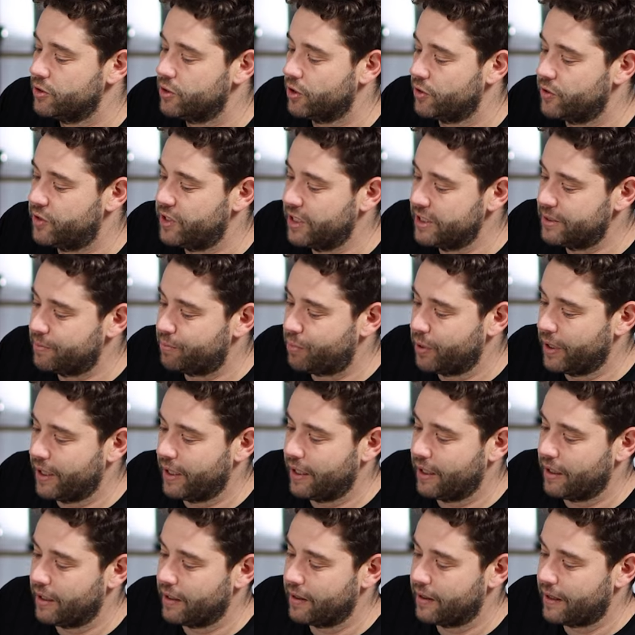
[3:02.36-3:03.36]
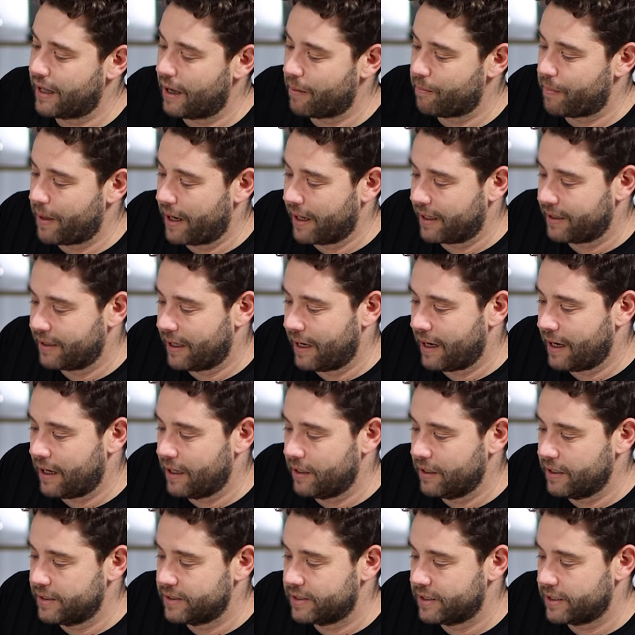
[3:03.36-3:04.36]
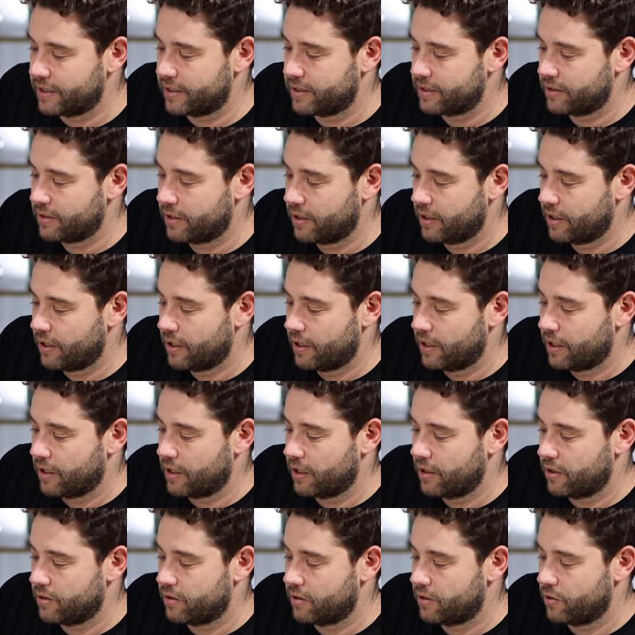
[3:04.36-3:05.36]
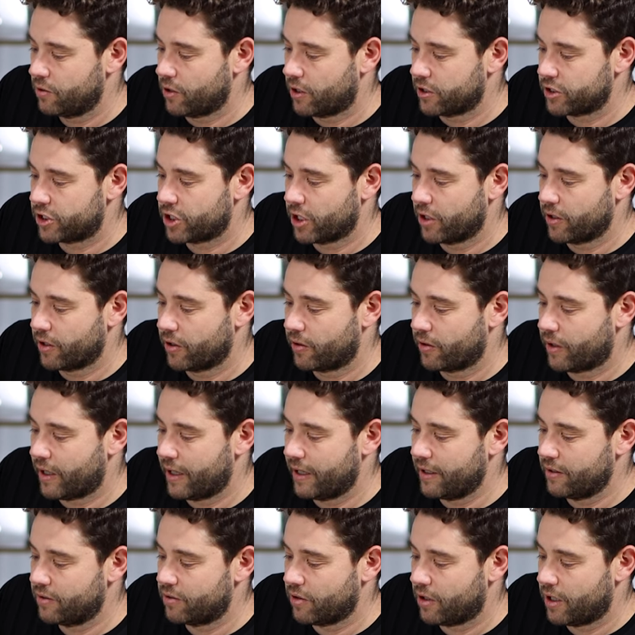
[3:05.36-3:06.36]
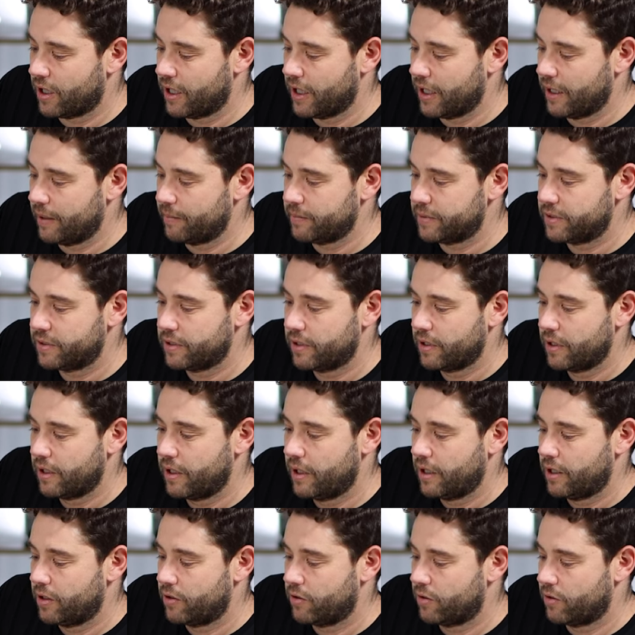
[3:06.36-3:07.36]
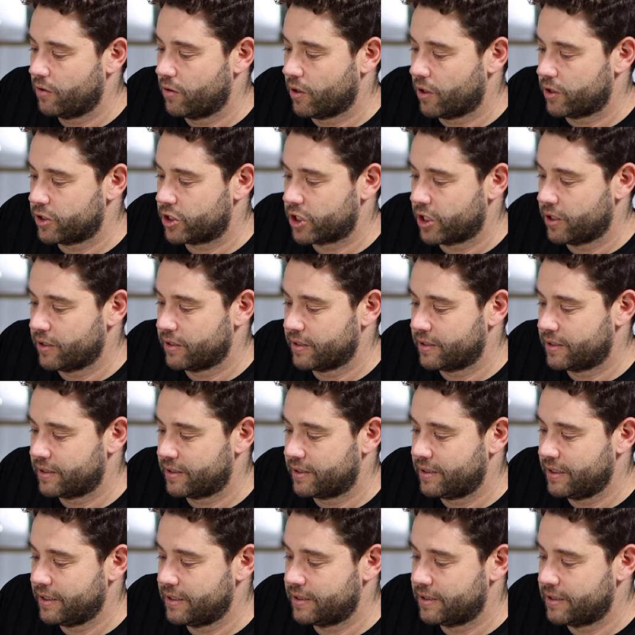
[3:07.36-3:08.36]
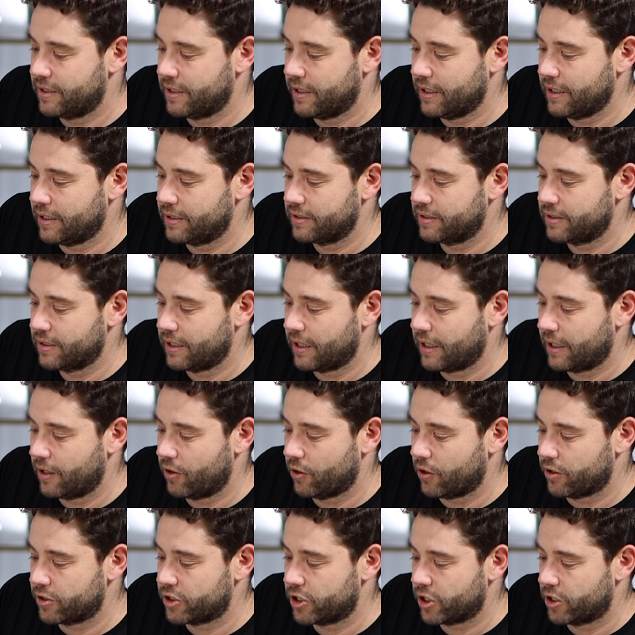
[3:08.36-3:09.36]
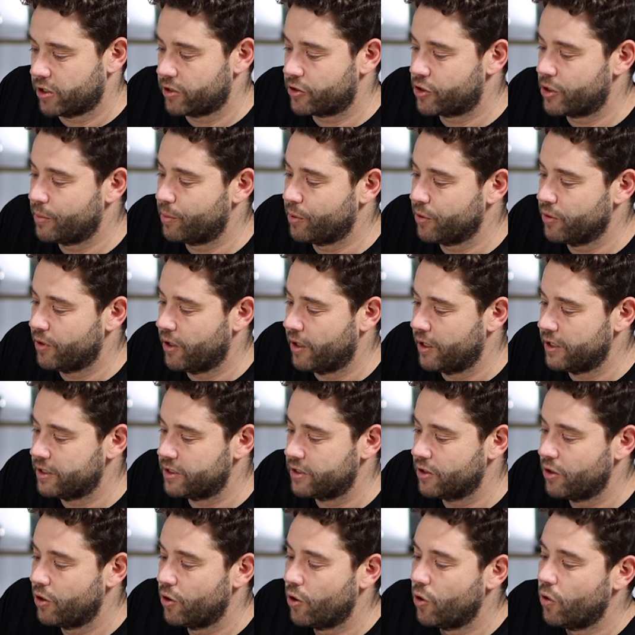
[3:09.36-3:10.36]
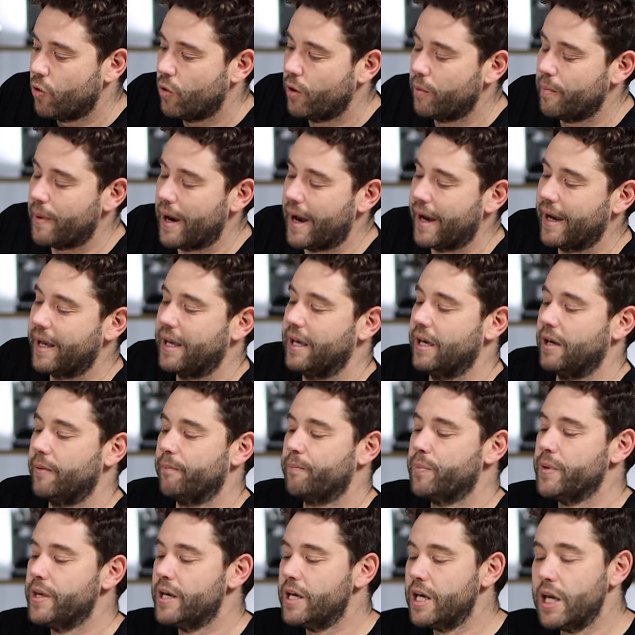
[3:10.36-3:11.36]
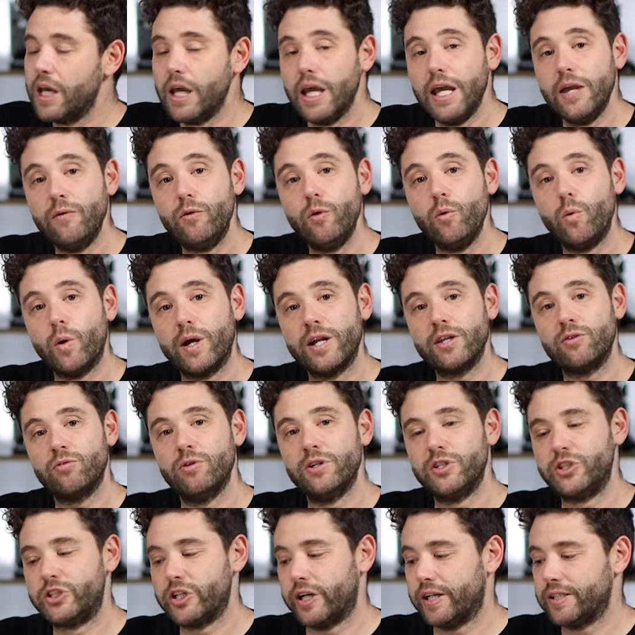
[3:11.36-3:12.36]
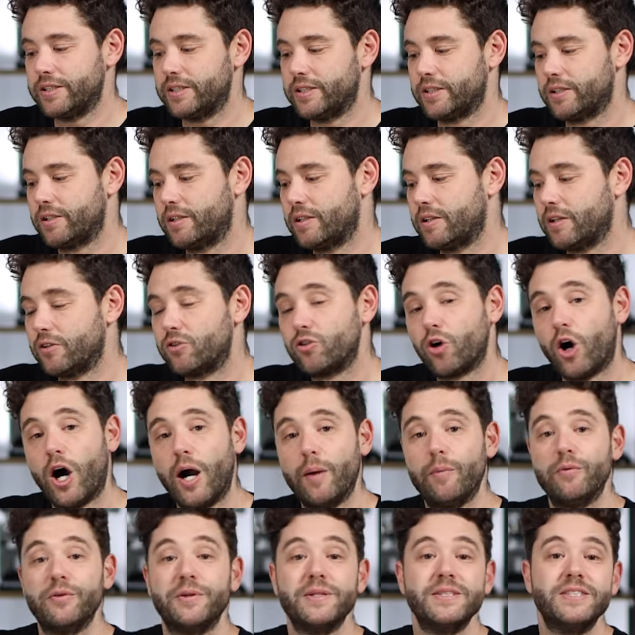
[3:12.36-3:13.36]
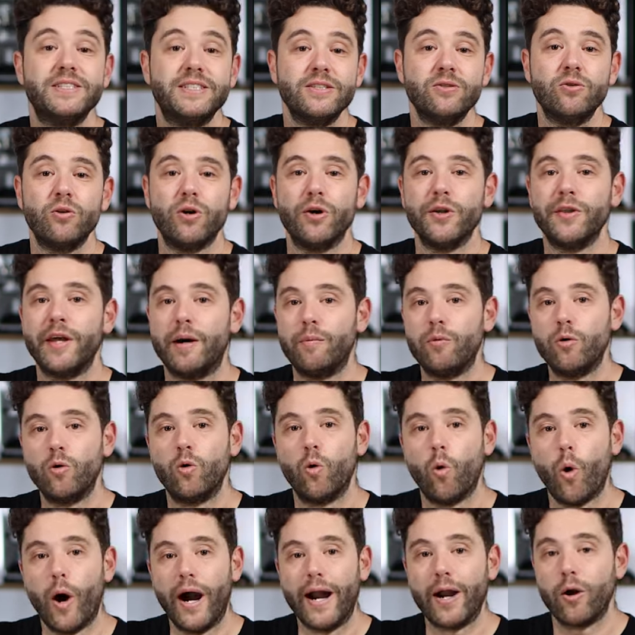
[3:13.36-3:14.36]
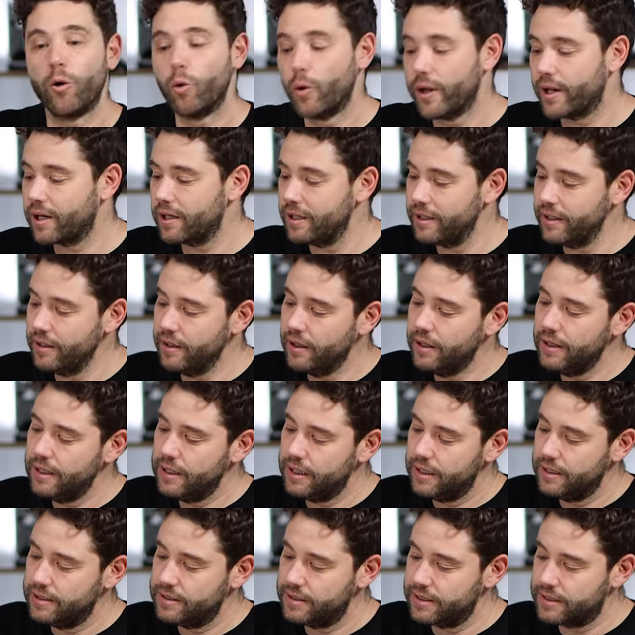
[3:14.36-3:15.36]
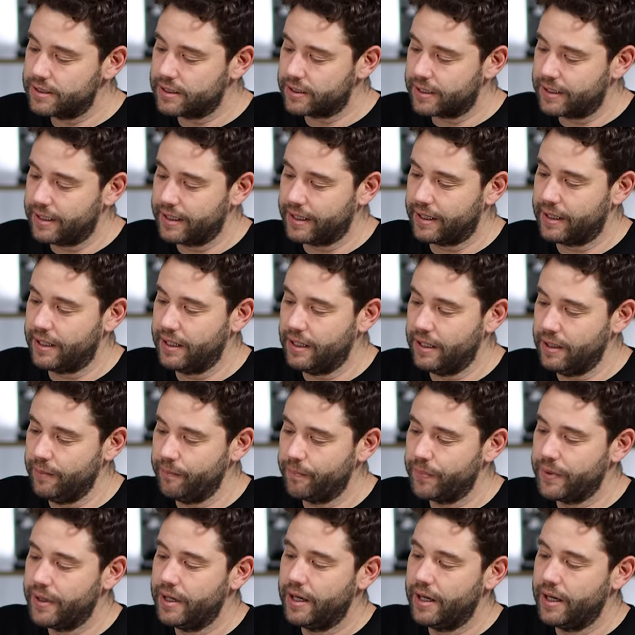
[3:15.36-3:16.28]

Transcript: So just bringing that back out, let's just not show the grinding times, not show the statistics, and not show the triple dose, we're back in. If you wanted to adjust the time of the single or double quite quickly, just click here.